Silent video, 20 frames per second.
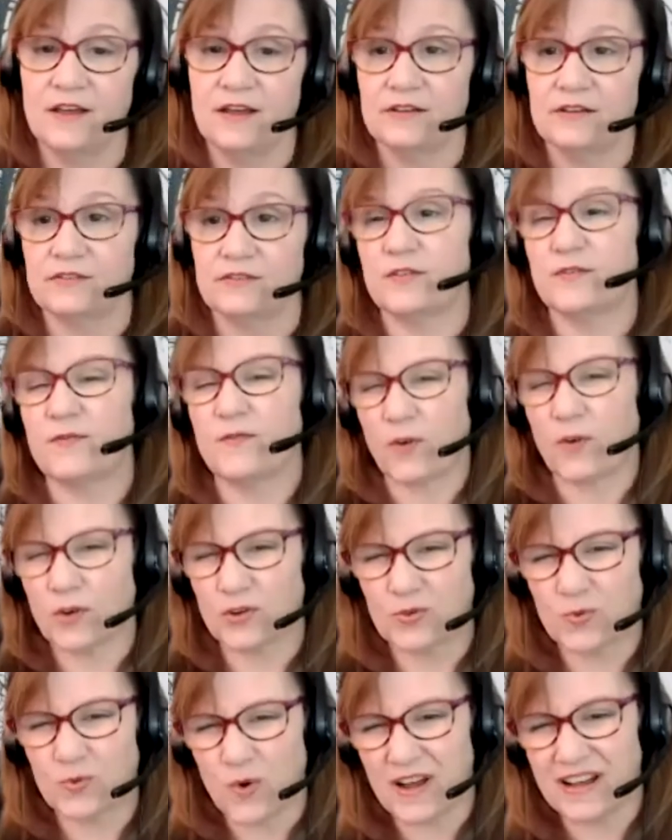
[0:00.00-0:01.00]
So the
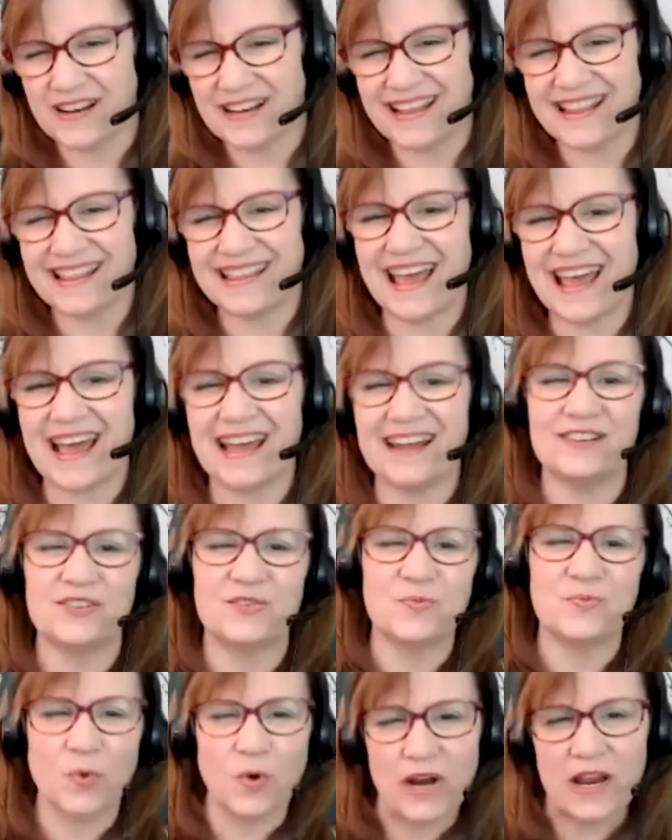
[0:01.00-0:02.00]
first one that is
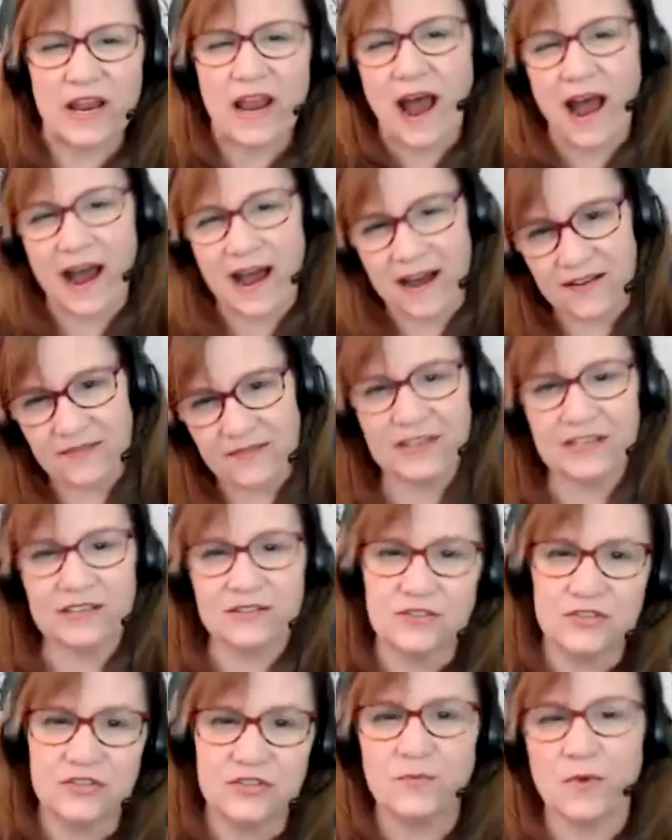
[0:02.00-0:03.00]
pretty
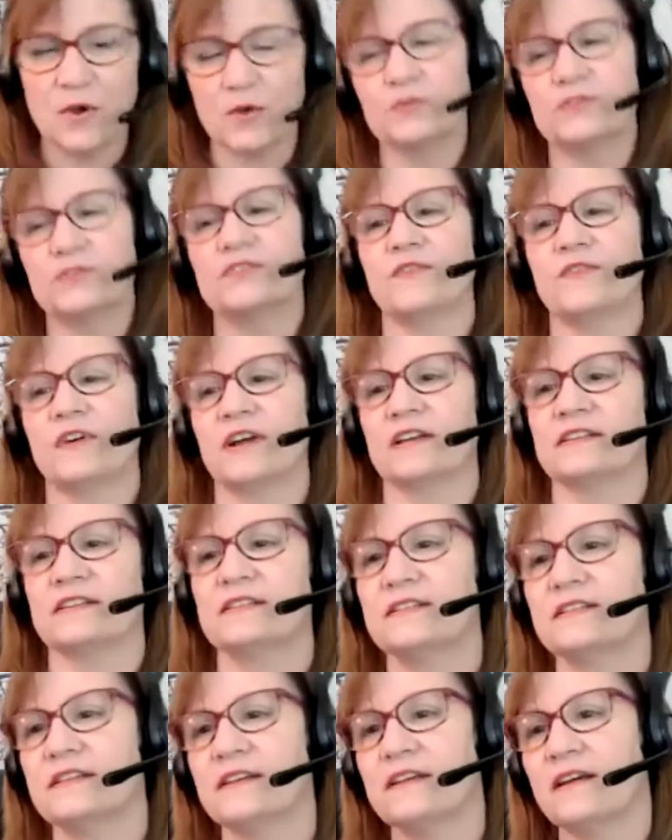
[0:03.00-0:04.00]
obvious to most of
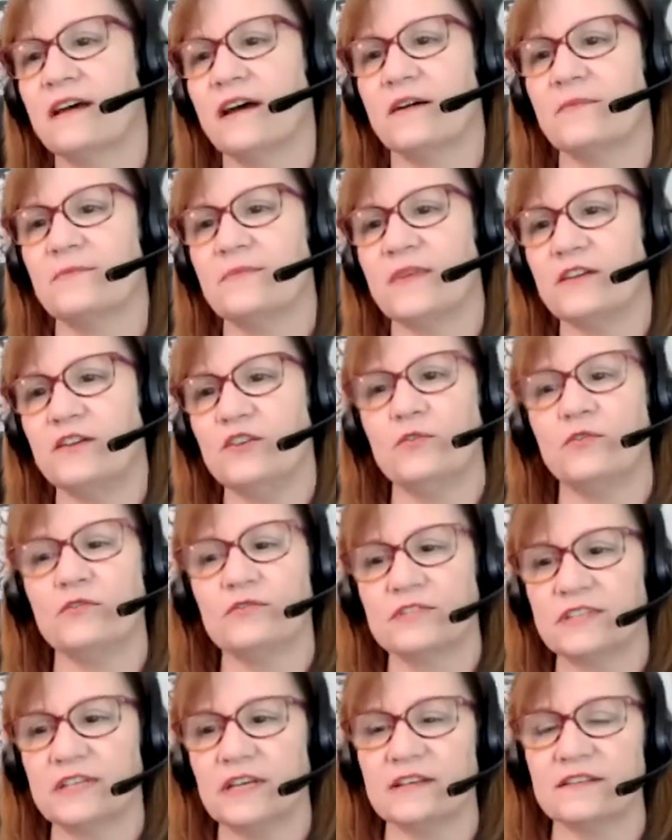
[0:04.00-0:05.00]
us that you'll
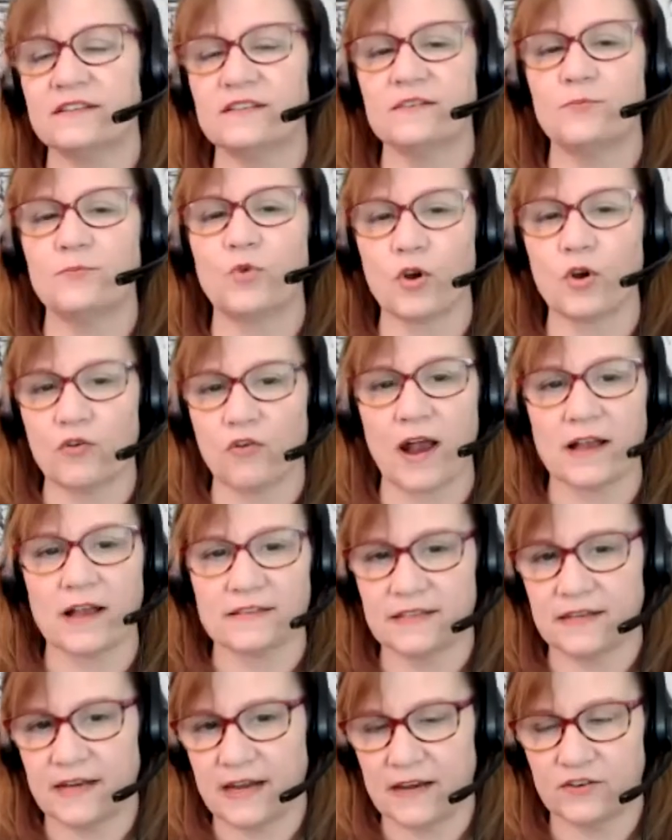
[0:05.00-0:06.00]
see is
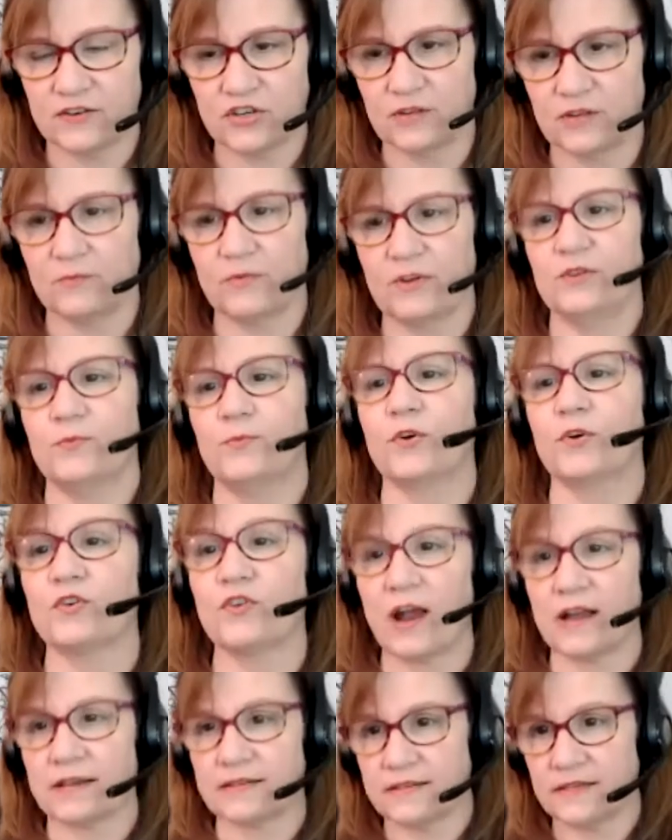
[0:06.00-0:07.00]
procrastination, when you
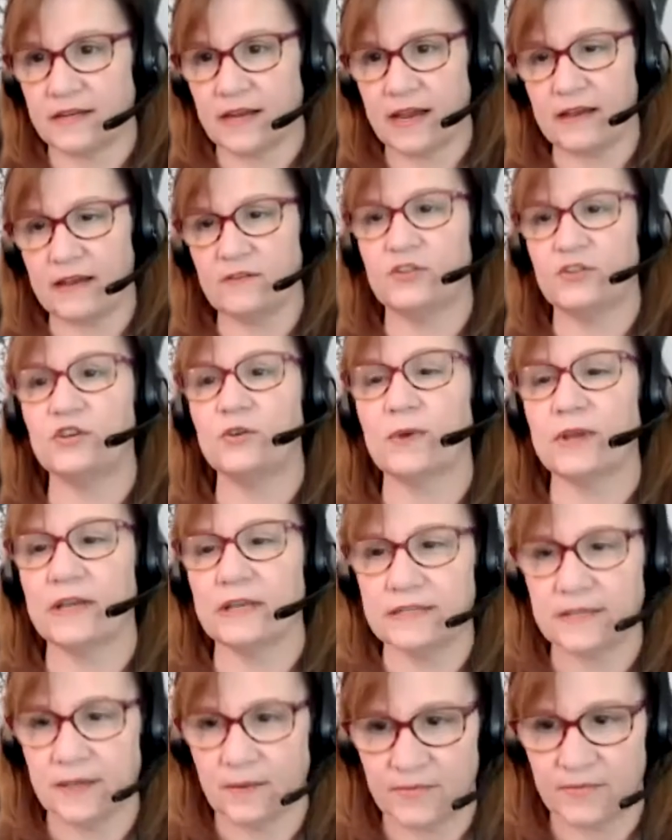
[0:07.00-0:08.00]
procrastinate doing
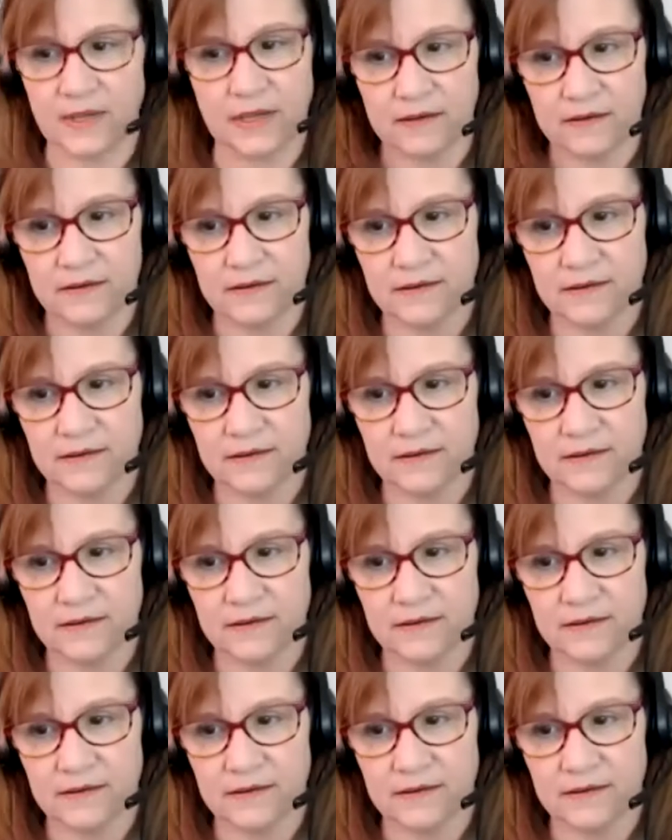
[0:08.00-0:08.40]
something.